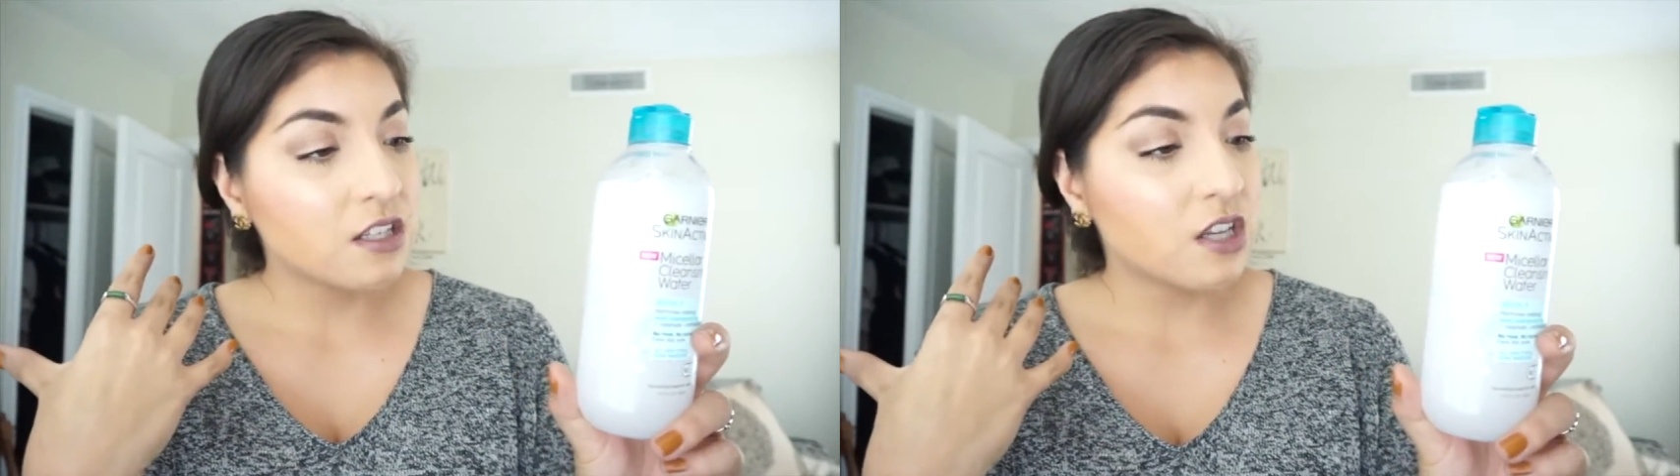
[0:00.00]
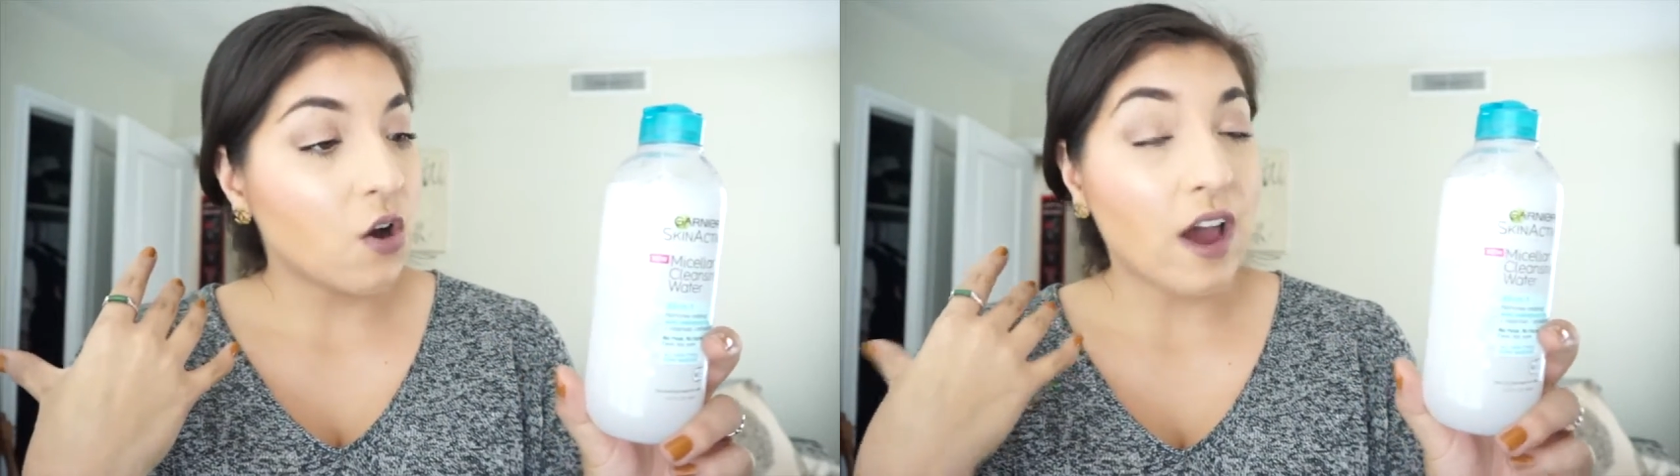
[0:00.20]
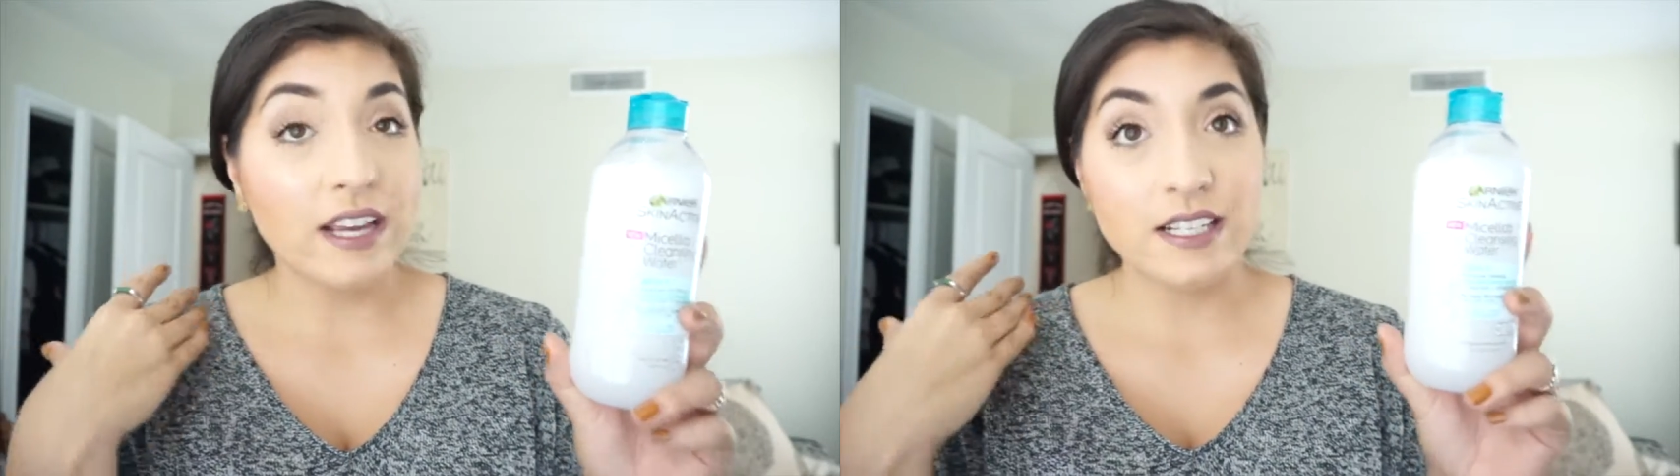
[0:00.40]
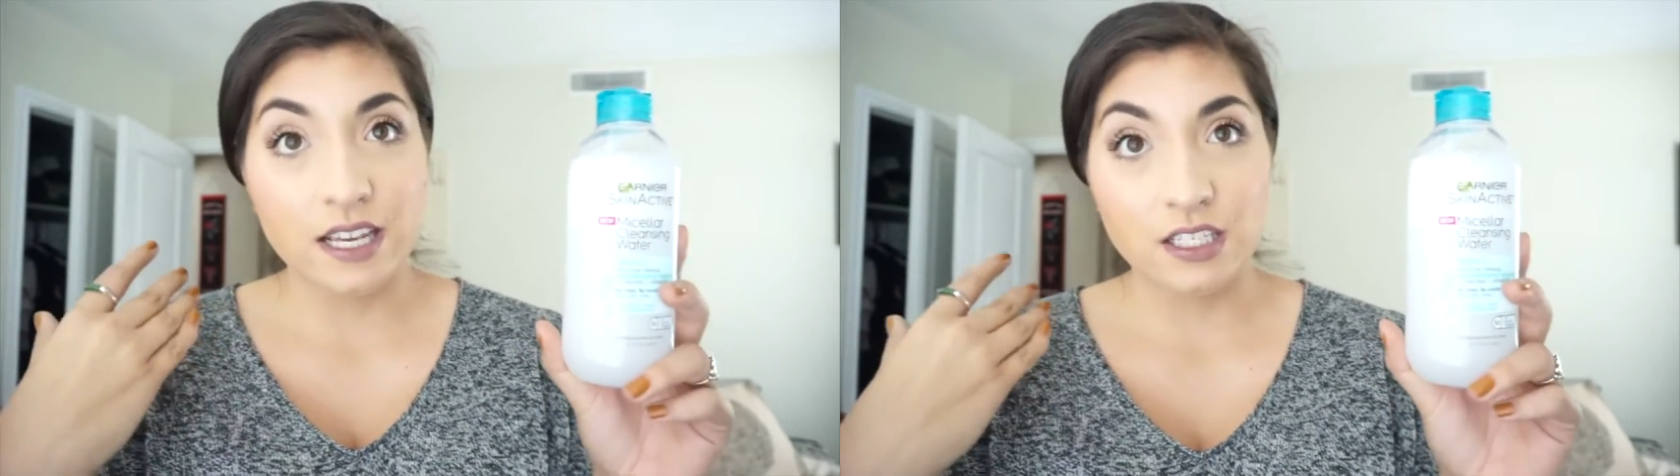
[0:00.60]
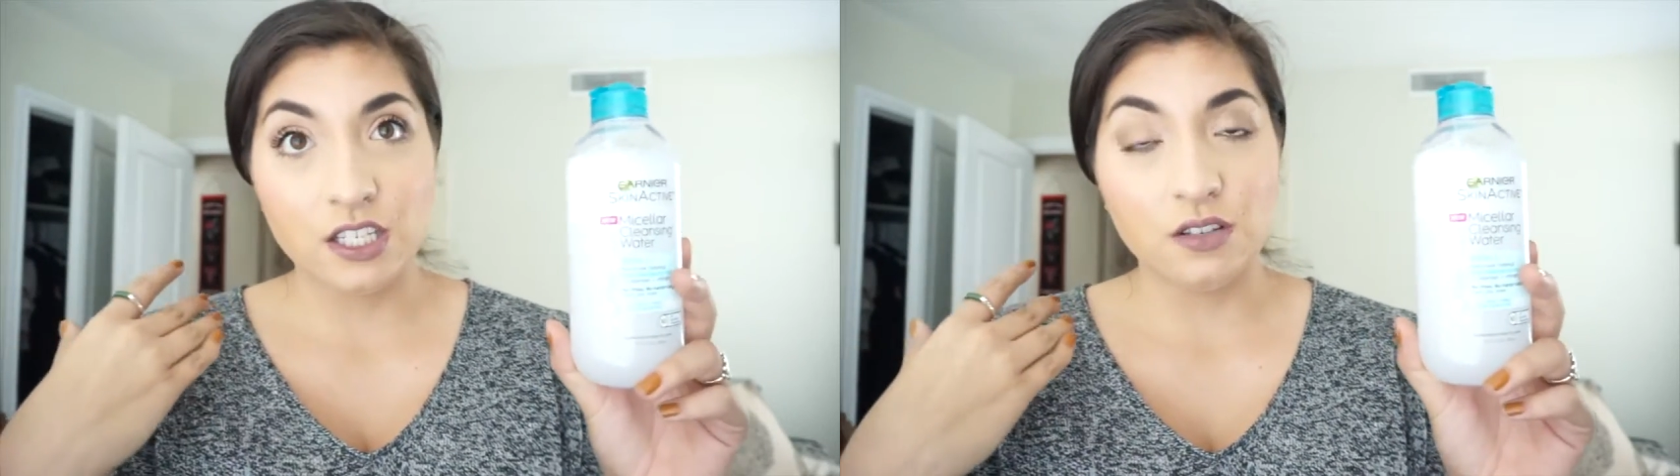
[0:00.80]
So I
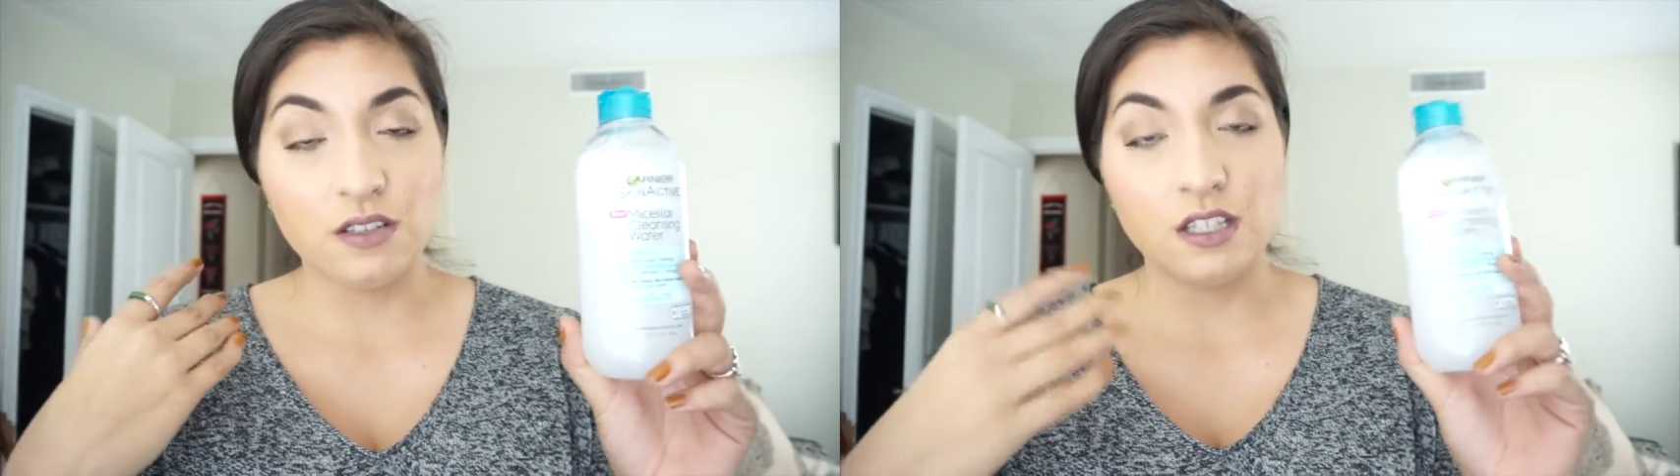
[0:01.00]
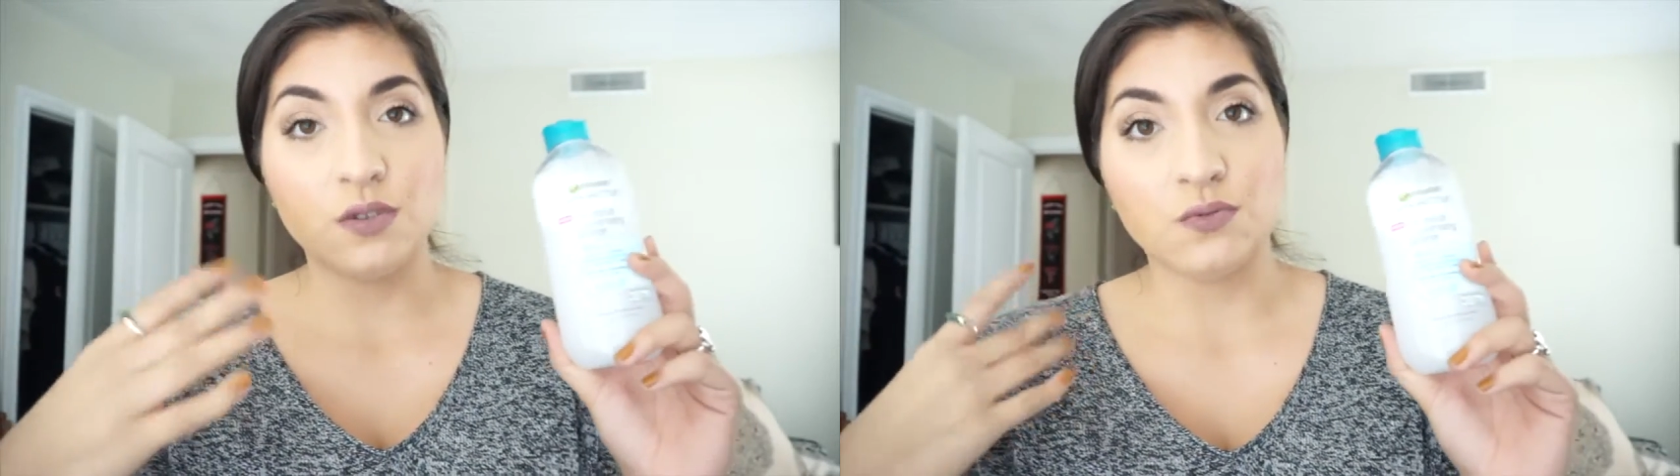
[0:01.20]
tend to use this